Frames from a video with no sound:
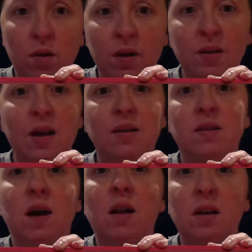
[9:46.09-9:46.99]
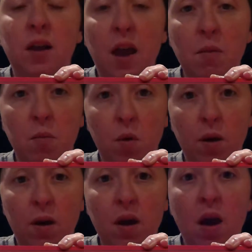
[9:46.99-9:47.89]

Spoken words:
It's not a solid game board.